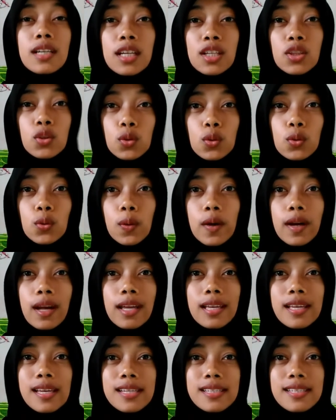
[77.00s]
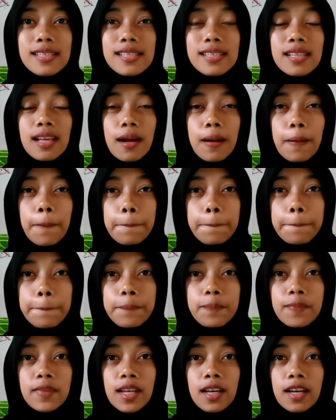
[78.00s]
itu is
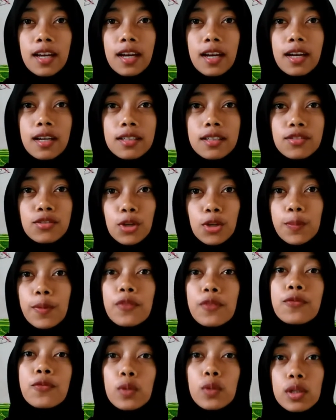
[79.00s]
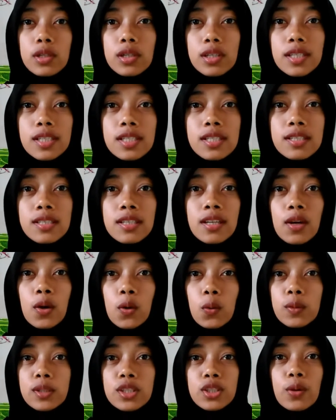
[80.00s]
a group of words
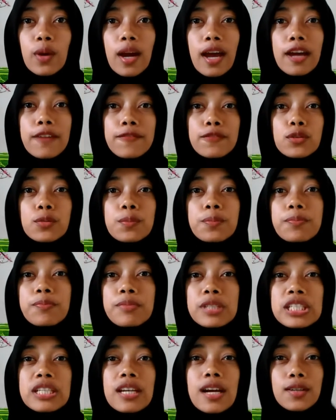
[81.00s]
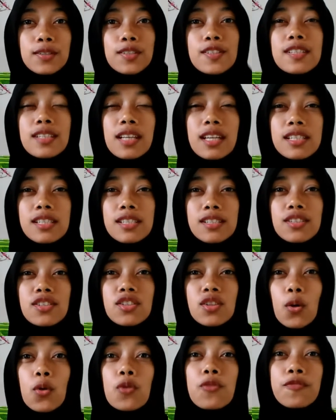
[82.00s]
which you have to pronounce it
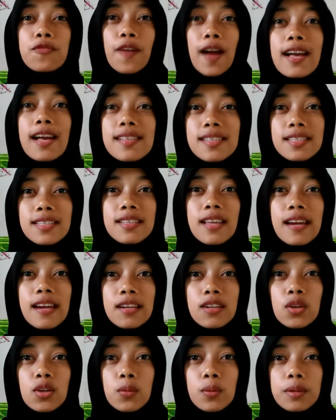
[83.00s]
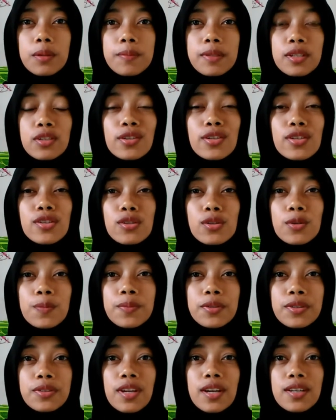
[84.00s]
so fast, then you will be used to
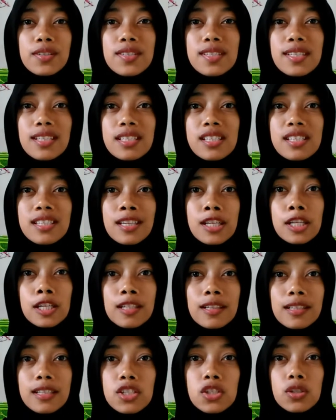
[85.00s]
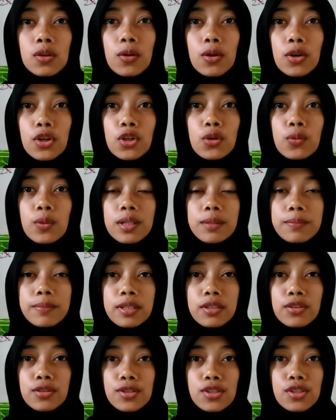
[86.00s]
pronounce it in English, or you will
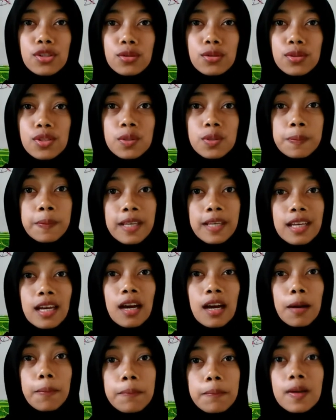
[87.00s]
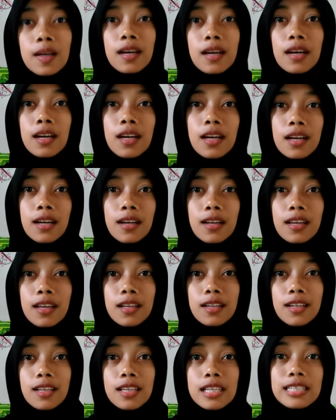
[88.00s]
be used to speak up
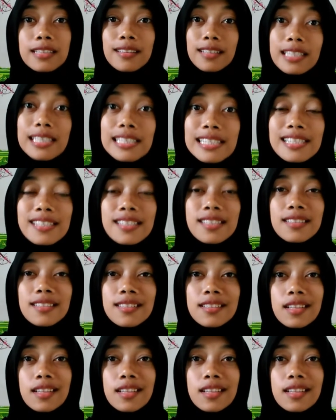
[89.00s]
in English